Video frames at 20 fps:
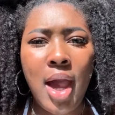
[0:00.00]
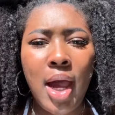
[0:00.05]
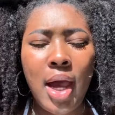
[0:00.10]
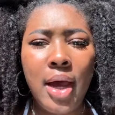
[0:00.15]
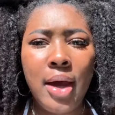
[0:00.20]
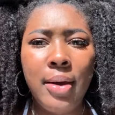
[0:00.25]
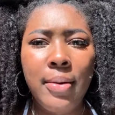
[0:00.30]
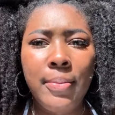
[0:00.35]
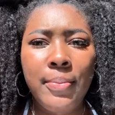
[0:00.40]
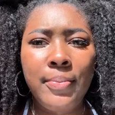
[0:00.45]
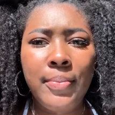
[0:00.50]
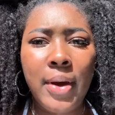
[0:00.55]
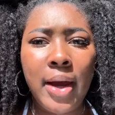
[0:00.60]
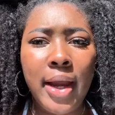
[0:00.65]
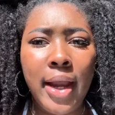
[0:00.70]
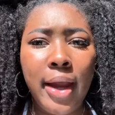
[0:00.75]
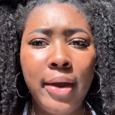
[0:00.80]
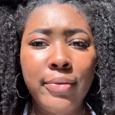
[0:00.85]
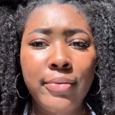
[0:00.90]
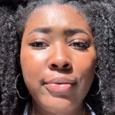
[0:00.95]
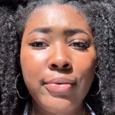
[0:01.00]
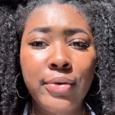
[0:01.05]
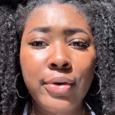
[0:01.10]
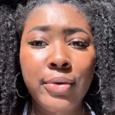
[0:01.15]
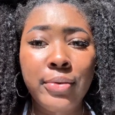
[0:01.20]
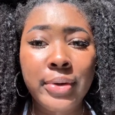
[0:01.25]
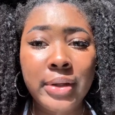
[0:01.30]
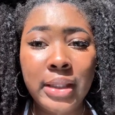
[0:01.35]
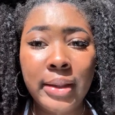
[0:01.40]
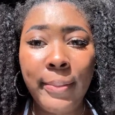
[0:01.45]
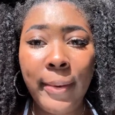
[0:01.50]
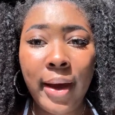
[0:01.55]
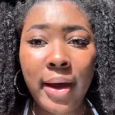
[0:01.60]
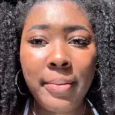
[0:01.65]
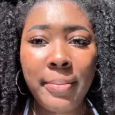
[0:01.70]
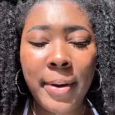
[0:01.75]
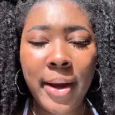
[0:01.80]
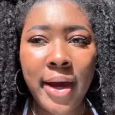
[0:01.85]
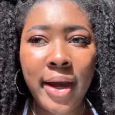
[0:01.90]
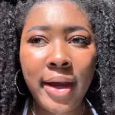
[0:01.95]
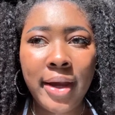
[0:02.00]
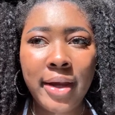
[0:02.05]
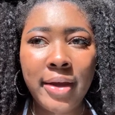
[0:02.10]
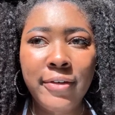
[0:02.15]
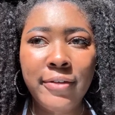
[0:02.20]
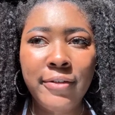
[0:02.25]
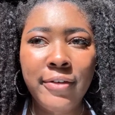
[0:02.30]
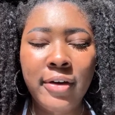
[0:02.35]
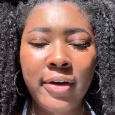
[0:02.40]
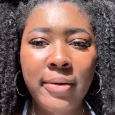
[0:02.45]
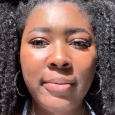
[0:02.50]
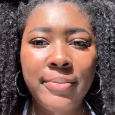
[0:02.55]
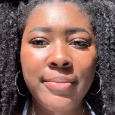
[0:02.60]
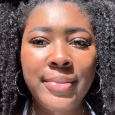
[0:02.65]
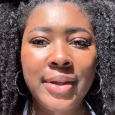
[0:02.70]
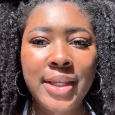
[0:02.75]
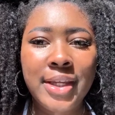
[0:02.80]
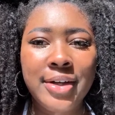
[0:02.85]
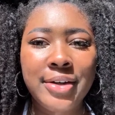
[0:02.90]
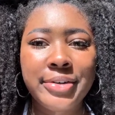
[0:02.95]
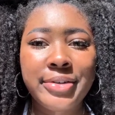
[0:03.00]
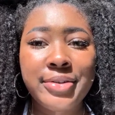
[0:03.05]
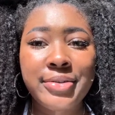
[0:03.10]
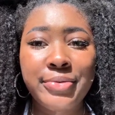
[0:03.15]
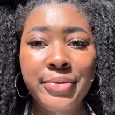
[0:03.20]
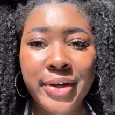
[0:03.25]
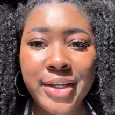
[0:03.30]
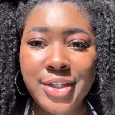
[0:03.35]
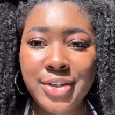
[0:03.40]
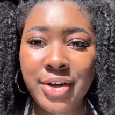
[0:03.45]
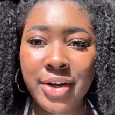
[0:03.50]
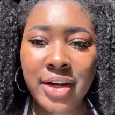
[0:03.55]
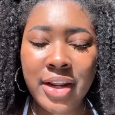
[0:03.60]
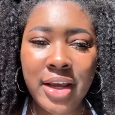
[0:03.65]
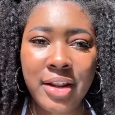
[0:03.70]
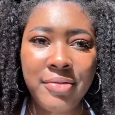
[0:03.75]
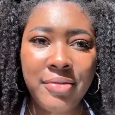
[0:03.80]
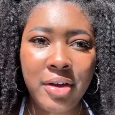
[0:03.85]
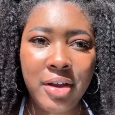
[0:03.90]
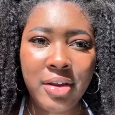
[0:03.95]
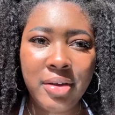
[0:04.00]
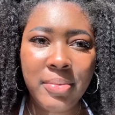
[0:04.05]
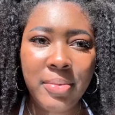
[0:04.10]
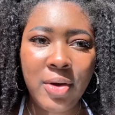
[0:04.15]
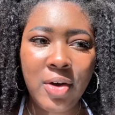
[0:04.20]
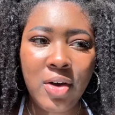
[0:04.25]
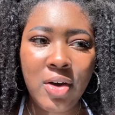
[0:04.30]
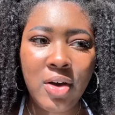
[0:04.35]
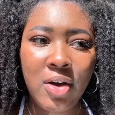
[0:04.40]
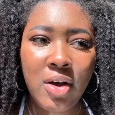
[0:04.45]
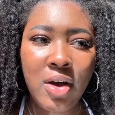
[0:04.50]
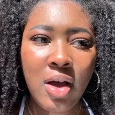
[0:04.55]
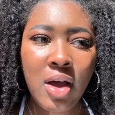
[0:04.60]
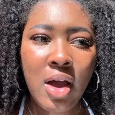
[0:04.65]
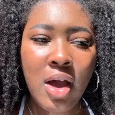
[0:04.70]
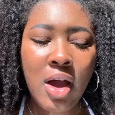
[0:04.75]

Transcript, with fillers: Um, I have a really bad back from years of weight training and volleyball.